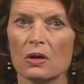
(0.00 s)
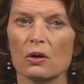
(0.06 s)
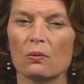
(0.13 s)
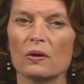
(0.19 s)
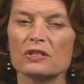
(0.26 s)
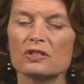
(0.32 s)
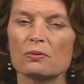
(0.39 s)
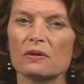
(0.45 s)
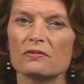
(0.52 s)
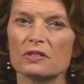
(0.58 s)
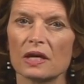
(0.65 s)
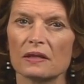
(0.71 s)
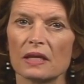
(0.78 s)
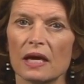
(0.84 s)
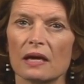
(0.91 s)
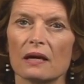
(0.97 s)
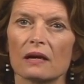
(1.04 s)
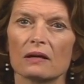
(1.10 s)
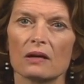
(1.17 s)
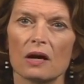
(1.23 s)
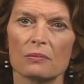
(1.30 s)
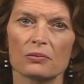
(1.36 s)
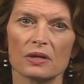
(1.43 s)
Once we've done that, a
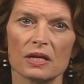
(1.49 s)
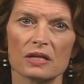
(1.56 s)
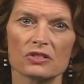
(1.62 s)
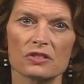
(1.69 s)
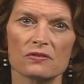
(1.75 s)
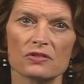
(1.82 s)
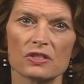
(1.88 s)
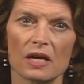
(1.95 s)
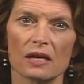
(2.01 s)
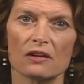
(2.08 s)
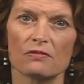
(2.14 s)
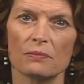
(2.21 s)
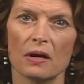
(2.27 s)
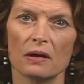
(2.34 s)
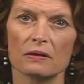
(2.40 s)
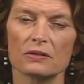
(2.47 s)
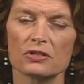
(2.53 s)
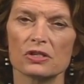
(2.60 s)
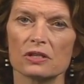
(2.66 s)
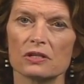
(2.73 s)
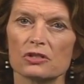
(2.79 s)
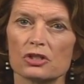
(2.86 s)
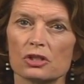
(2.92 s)
comprehensive set of
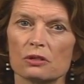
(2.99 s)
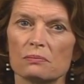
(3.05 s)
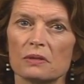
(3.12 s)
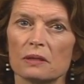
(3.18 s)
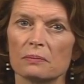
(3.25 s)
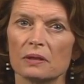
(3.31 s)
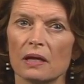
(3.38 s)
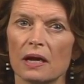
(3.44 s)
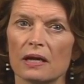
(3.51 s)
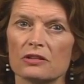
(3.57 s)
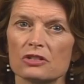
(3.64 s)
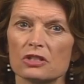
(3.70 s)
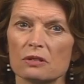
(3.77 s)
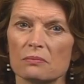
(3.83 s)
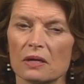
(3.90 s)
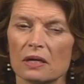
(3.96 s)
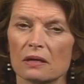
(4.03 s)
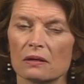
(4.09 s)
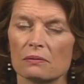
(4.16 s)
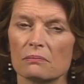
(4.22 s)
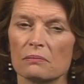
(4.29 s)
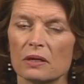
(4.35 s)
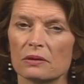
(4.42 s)
policies should be applied to
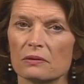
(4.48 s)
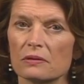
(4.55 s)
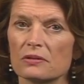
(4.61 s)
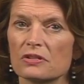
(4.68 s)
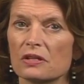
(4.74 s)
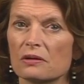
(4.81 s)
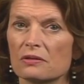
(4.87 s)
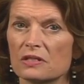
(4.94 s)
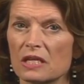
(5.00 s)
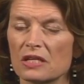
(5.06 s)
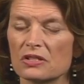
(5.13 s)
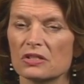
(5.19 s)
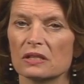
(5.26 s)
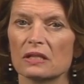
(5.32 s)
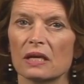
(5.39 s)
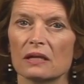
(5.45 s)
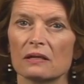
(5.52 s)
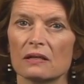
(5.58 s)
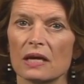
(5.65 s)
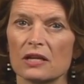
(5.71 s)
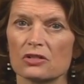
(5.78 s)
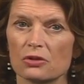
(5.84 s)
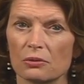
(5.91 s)
minerals that are designated
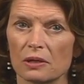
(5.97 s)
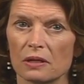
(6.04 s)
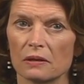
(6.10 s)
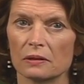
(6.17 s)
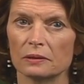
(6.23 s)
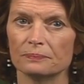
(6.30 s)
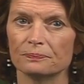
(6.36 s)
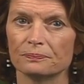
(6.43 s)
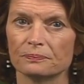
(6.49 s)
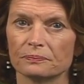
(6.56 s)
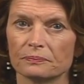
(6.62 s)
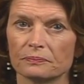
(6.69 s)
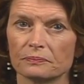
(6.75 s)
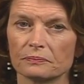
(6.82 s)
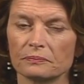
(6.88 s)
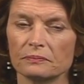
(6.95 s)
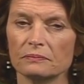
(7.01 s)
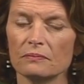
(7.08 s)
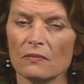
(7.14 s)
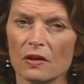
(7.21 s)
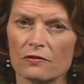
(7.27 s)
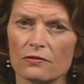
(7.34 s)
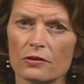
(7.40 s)
as critical.
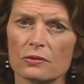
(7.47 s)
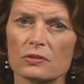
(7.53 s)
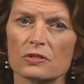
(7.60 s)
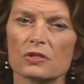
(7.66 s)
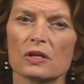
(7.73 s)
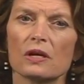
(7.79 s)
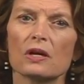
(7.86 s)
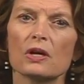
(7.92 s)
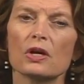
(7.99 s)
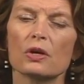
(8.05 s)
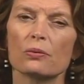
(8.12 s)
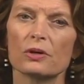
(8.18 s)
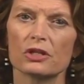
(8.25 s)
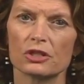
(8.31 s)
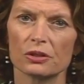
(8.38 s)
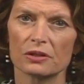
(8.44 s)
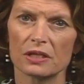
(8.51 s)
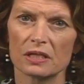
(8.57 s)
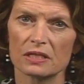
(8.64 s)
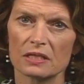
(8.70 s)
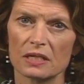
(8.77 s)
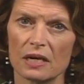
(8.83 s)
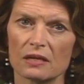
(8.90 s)
First, we should
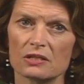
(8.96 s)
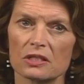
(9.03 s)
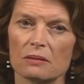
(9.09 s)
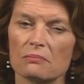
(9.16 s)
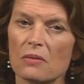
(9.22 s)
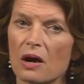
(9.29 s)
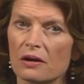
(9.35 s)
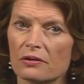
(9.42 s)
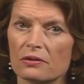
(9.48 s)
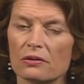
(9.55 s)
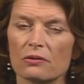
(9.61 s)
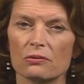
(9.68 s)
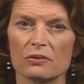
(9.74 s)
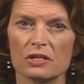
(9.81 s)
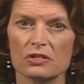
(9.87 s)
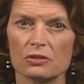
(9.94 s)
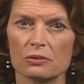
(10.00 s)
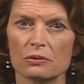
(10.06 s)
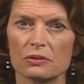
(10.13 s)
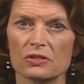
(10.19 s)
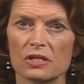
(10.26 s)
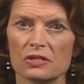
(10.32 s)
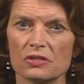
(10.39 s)
conduct a modern
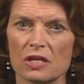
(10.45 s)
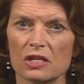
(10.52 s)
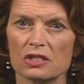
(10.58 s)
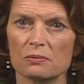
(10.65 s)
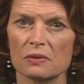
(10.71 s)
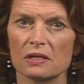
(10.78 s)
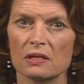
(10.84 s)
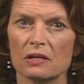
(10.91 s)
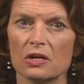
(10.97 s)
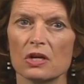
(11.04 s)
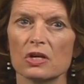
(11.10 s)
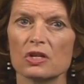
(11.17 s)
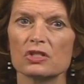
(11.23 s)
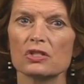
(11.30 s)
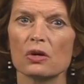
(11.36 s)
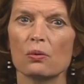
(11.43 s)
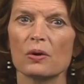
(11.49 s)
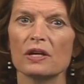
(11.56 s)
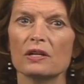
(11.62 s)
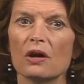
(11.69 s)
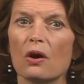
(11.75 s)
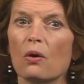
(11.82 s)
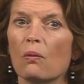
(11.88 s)
resource assessment so we
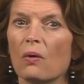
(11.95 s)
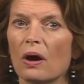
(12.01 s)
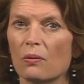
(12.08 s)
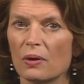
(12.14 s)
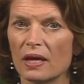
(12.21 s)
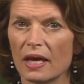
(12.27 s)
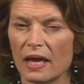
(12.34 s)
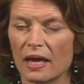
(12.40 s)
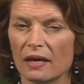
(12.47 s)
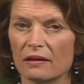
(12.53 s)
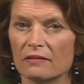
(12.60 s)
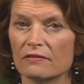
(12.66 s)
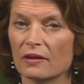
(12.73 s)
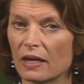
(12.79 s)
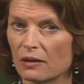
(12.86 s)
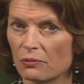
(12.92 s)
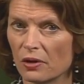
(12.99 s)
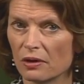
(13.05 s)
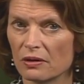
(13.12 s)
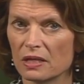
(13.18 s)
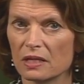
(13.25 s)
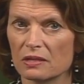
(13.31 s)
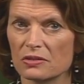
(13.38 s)
know what we have and where
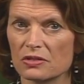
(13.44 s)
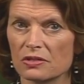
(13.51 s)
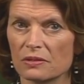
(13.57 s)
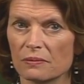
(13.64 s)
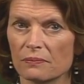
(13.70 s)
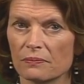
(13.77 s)
it is.